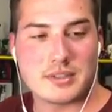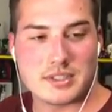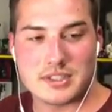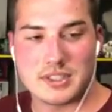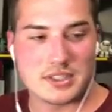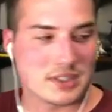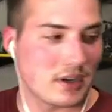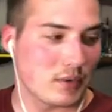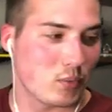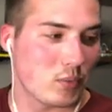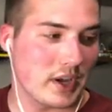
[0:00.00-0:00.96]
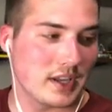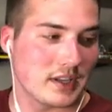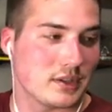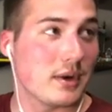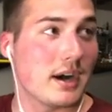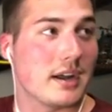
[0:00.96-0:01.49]
has just gone way
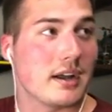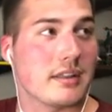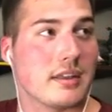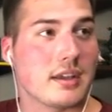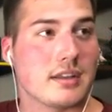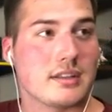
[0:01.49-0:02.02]
too high, I think.